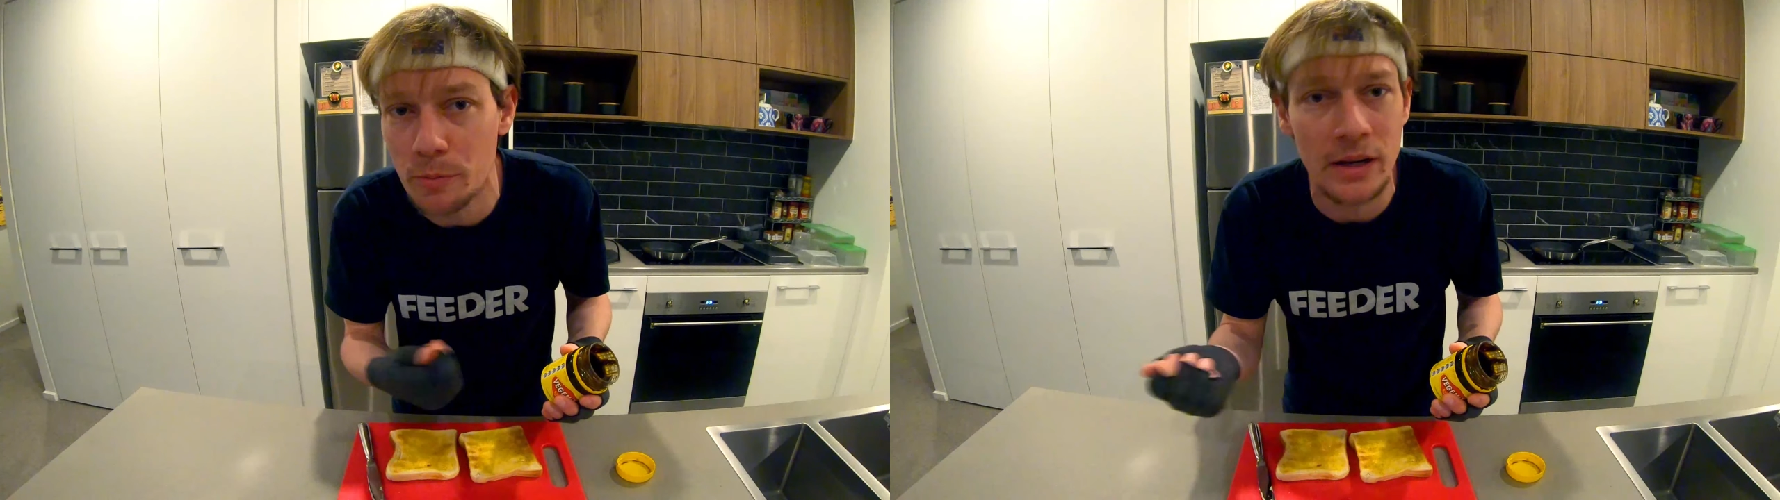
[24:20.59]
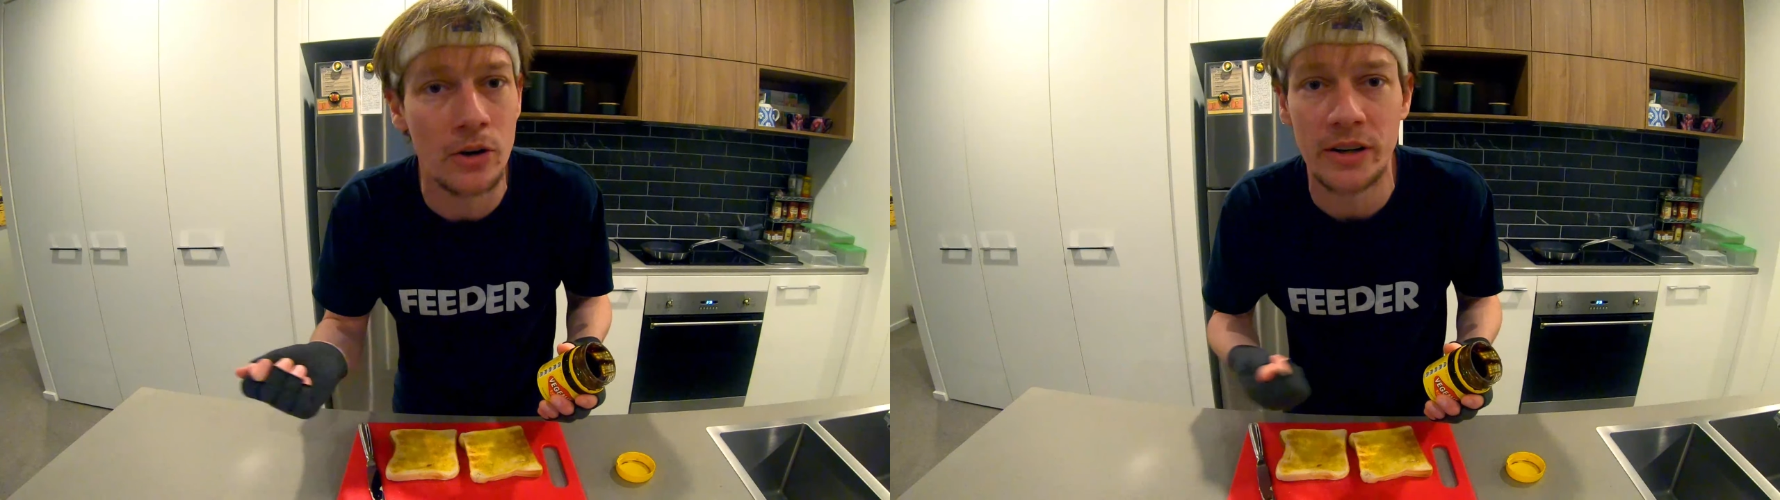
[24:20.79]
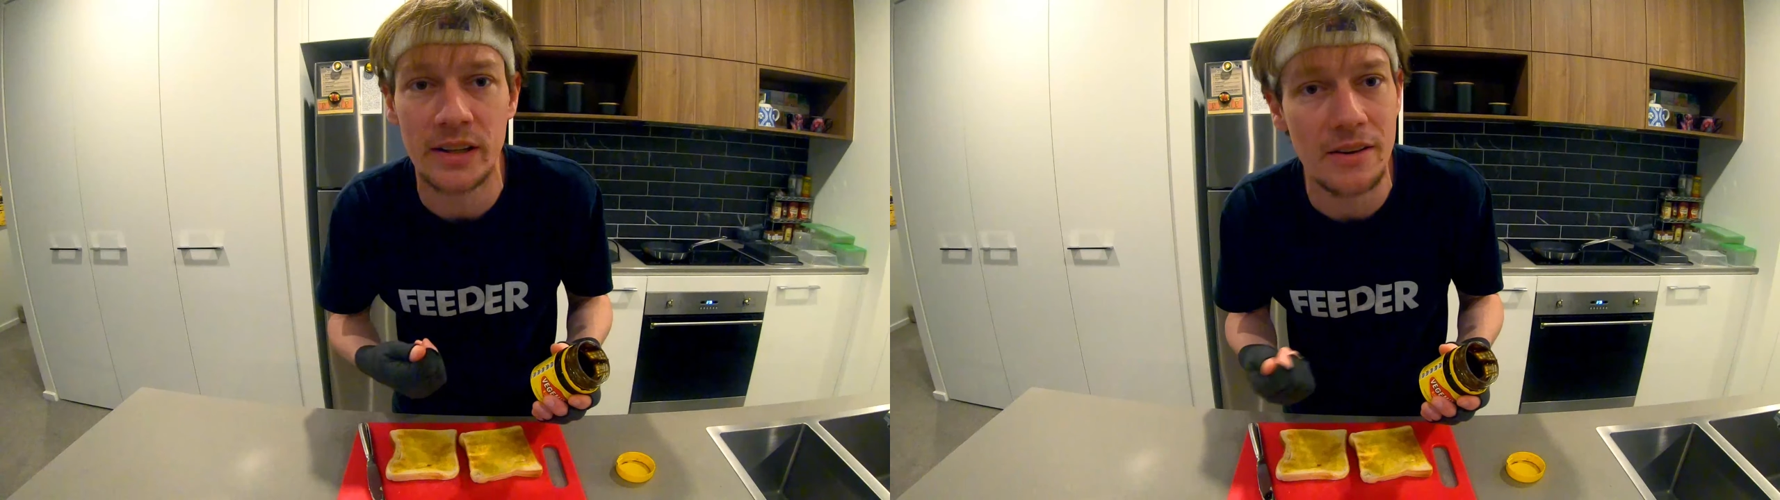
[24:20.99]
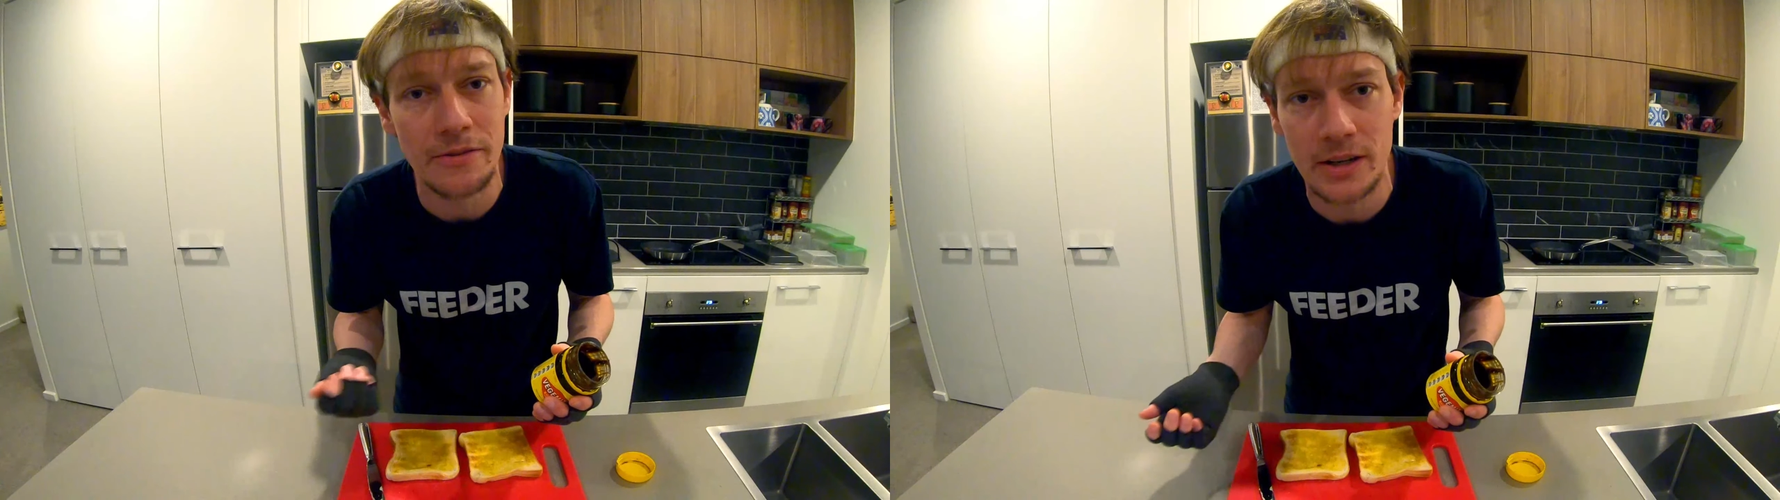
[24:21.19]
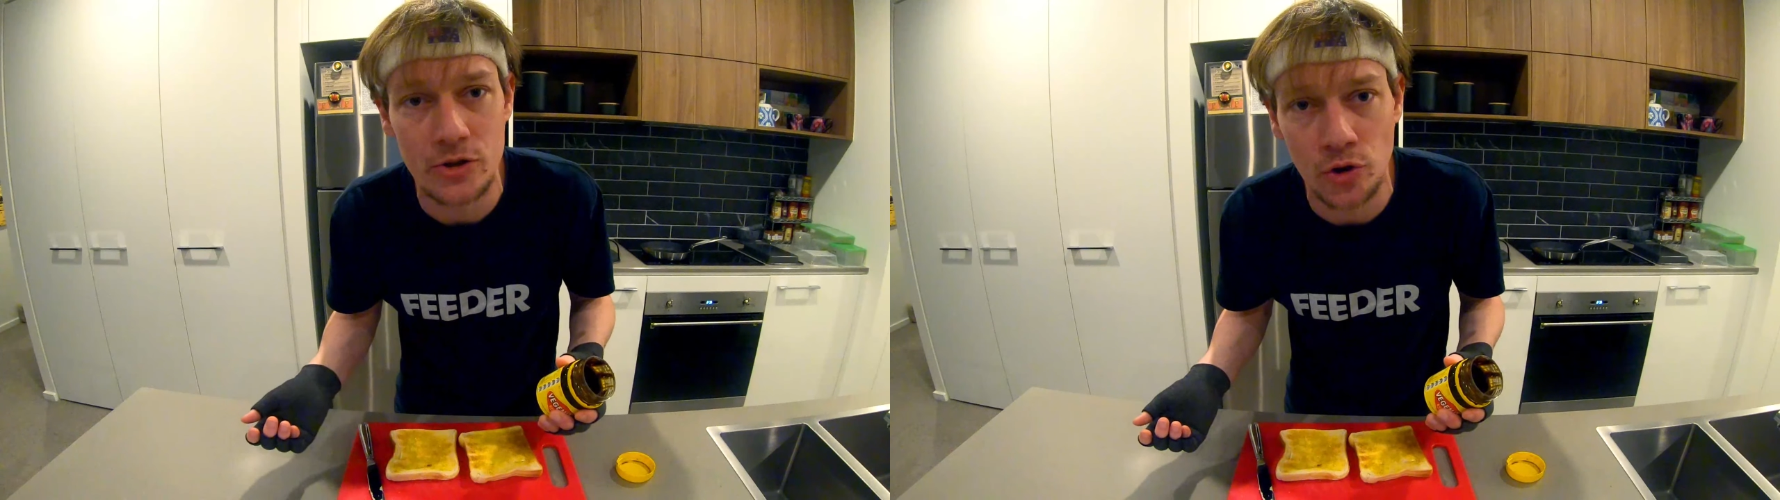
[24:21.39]
bit on and give
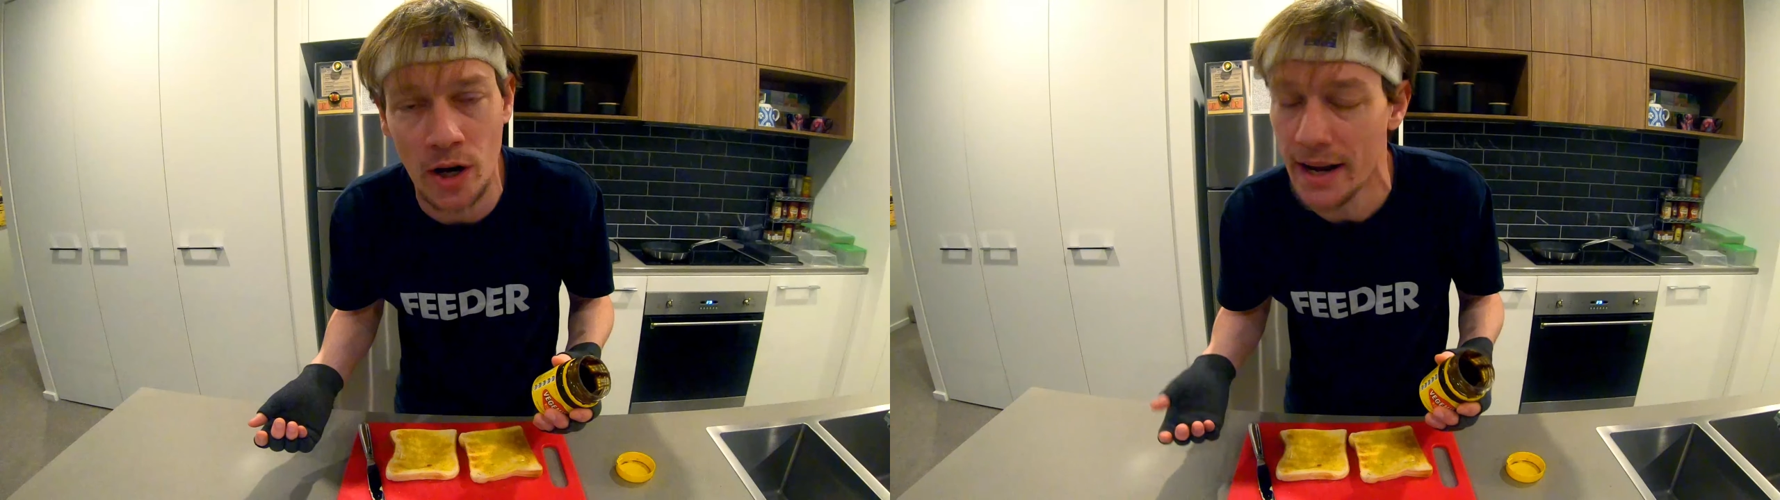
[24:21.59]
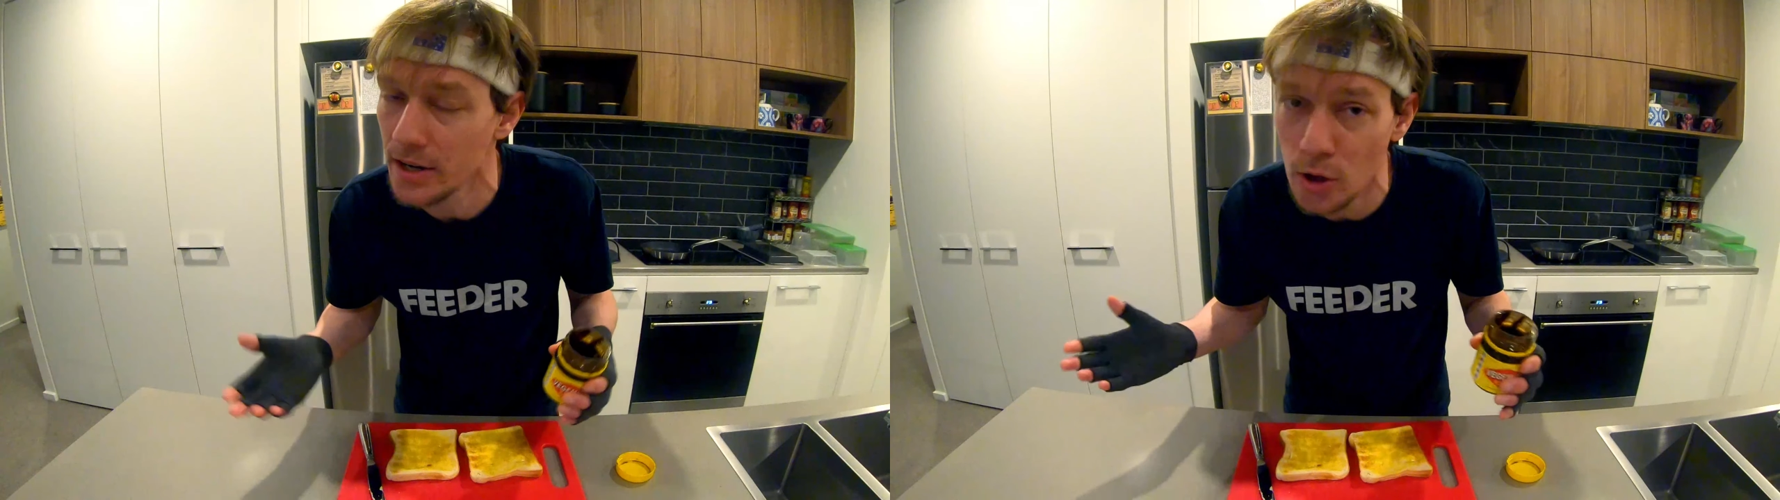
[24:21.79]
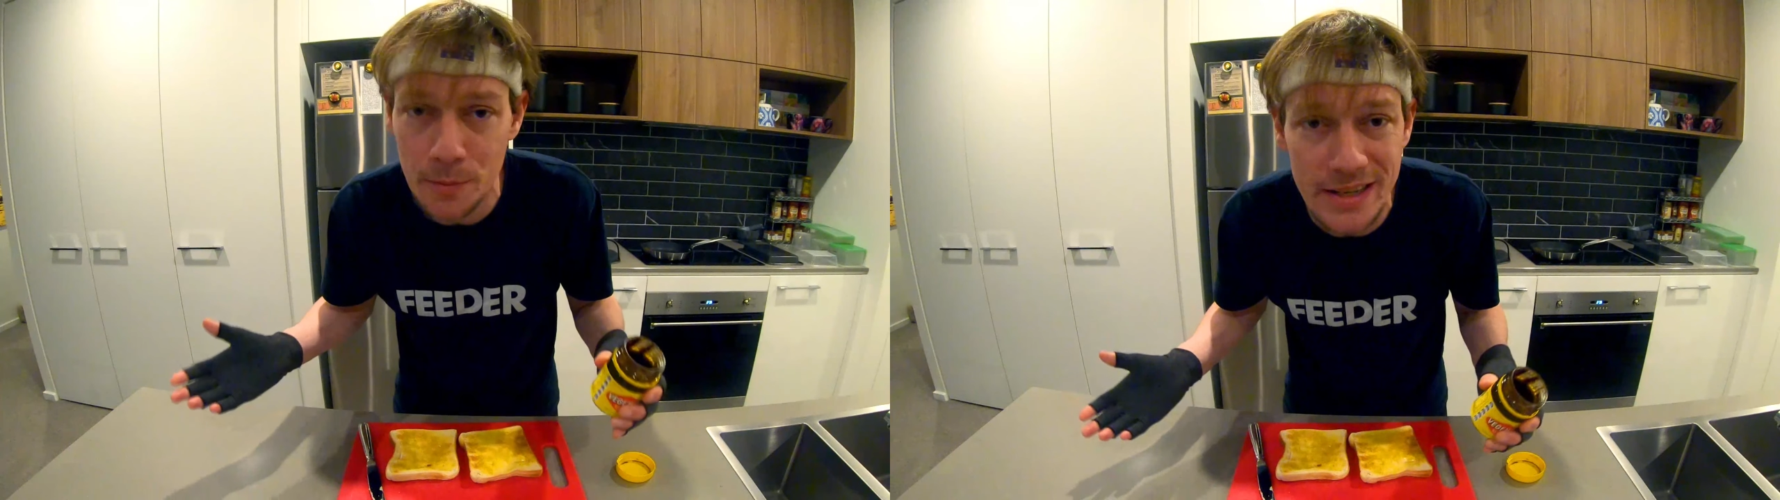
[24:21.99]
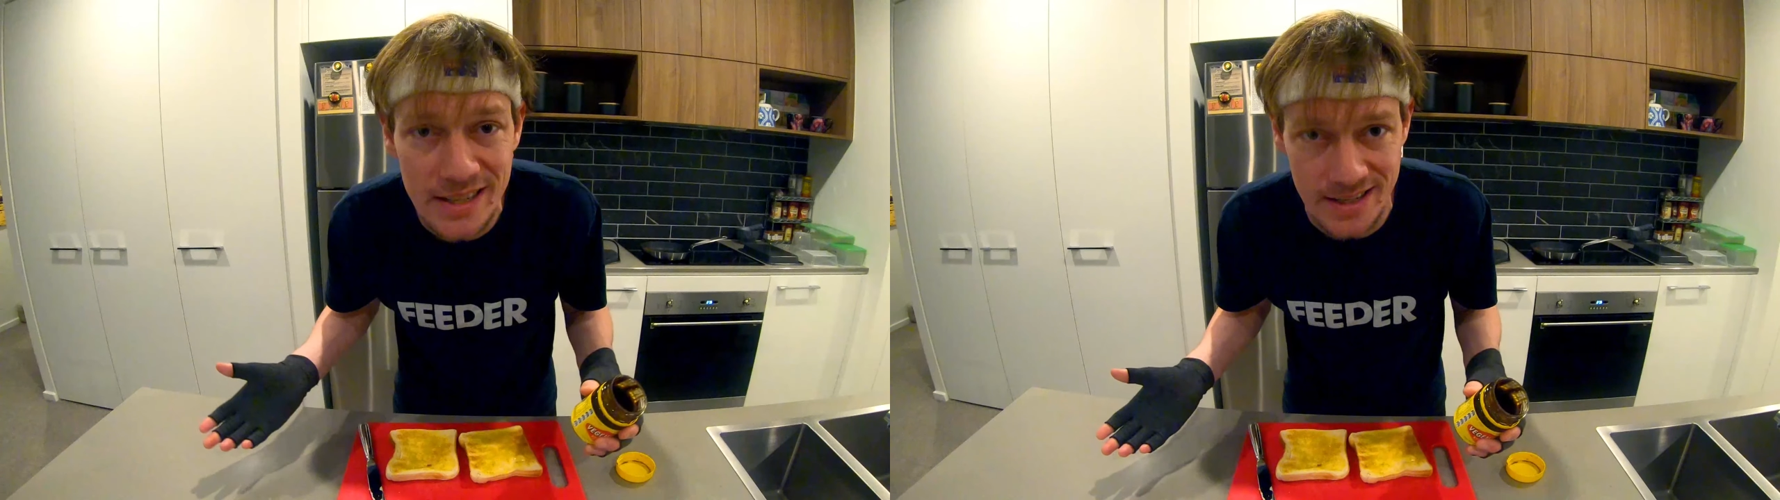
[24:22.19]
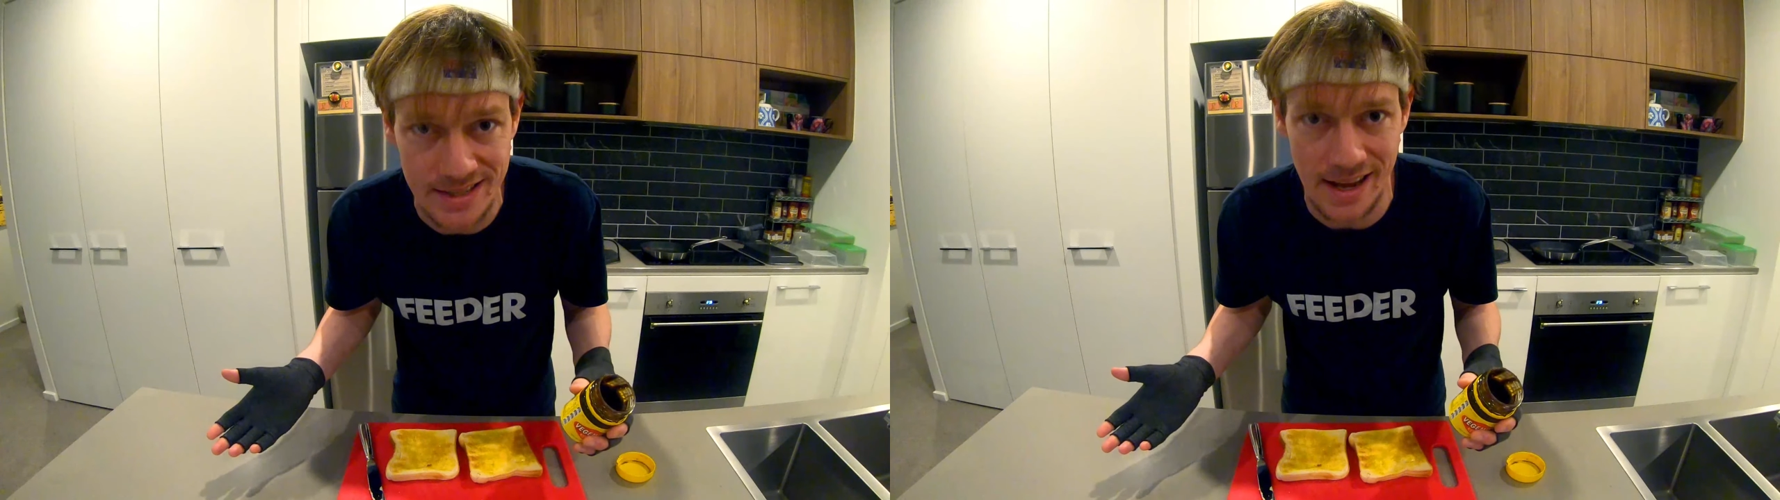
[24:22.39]
it a try, and nobody
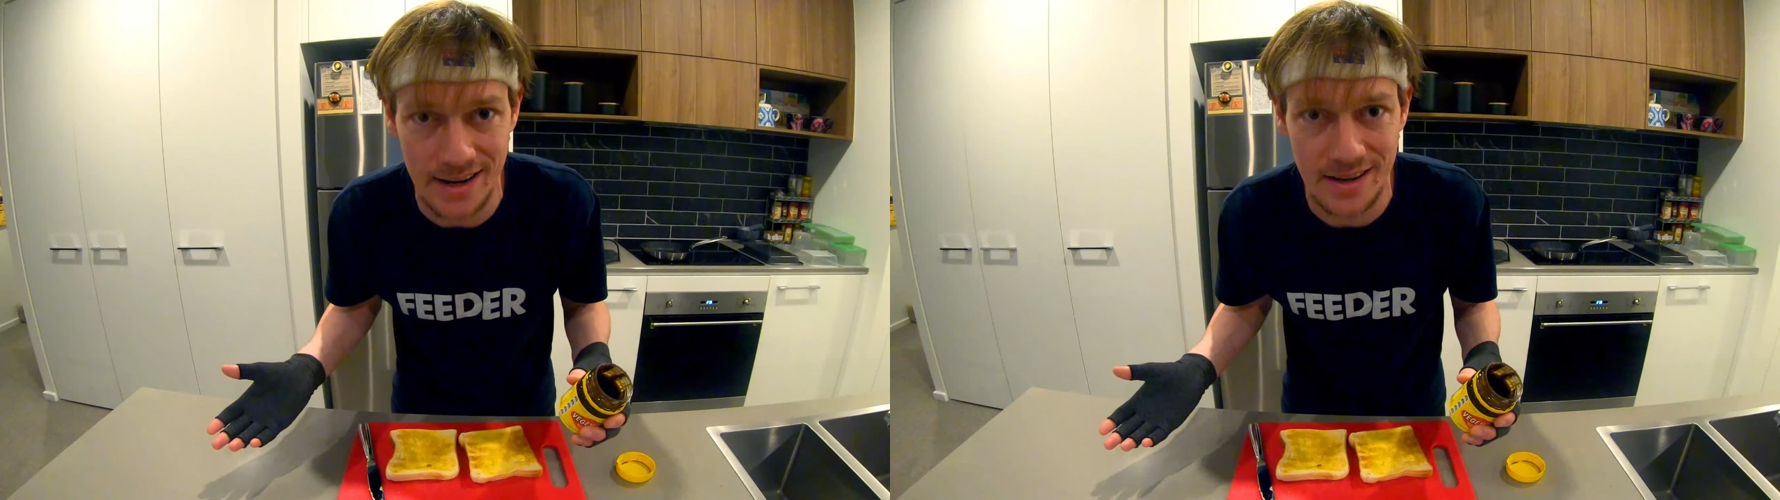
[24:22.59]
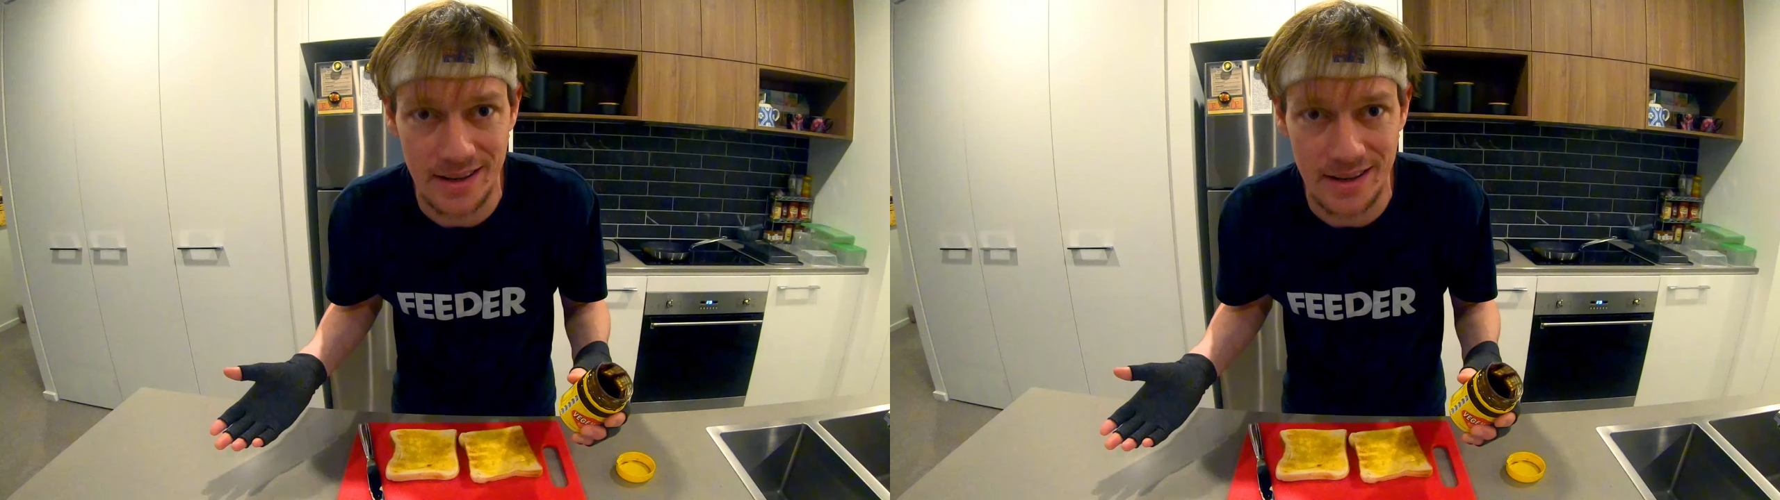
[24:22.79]
does that.